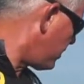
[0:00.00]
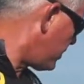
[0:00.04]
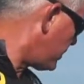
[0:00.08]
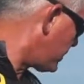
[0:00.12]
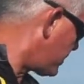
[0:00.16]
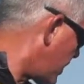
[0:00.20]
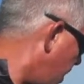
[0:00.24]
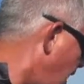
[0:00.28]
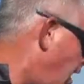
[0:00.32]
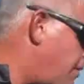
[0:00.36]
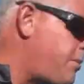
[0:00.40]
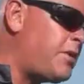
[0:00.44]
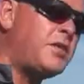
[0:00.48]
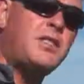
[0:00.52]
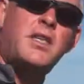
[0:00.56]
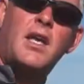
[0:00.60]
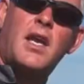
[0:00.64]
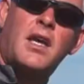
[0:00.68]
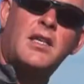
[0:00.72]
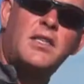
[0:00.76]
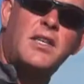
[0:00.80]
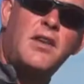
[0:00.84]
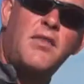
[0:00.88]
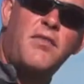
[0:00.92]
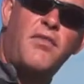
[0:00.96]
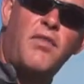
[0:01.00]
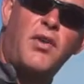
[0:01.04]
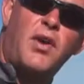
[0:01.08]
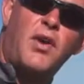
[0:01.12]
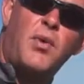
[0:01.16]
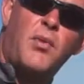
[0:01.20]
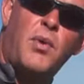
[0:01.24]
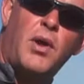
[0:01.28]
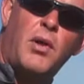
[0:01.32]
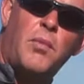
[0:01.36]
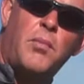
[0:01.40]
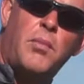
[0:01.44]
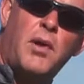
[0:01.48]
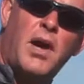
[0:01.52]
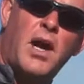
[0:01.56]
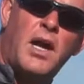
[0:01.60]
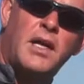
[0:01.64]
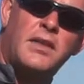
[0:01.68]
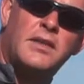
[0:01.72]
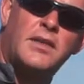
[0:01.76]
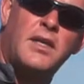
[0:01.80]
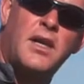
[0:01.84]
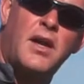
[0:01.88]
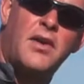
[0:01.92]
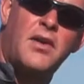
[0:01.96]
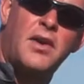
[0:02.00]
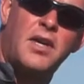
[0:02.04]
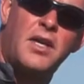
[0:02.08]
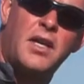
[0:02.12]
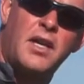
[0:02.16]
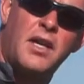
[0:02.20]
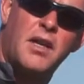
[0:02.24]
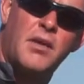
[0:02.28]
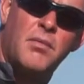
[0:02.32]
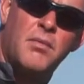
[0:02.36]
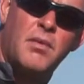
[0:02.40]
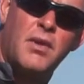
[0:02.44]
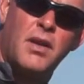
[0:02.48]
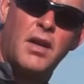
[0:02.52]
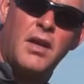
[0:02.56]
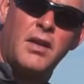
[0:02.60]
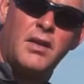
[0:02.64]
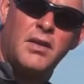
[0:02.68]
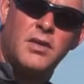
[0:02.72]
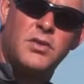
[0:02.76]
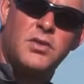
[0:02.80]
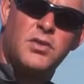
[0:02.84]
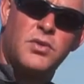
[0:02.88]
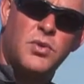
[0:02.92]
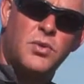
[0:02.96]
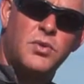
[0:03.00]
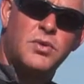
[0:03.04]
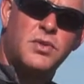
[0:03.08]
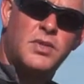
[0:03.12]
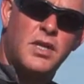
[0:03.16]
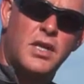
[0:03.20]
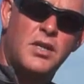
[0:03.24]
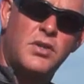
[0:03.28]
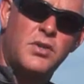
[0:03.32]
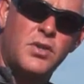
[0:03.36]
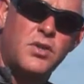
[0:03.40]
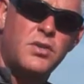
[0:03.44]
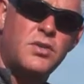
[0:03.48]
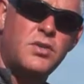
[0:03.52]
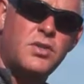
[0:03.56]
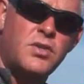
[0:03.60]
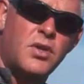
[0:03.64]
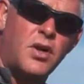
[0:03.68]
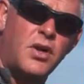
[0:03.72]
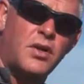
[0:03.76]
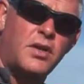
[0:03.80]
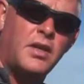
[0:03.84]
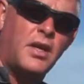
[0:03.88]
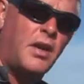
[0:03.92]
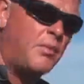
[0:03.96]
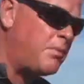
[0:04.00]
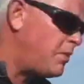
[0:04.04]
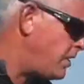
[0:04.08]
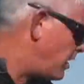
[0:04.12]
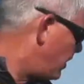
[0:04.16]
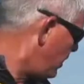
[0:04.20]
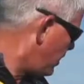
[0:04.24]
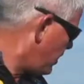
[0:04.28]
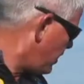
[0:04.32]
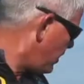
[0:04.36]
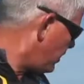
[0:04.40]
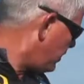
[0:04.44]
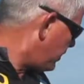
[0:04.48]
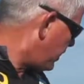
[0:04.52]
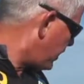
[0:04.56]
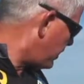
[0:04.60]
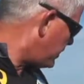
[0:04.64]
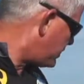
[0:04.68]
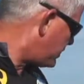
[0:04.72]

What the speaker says: these hybrids are actually very well priced. Currently in the stores that do stock them, they're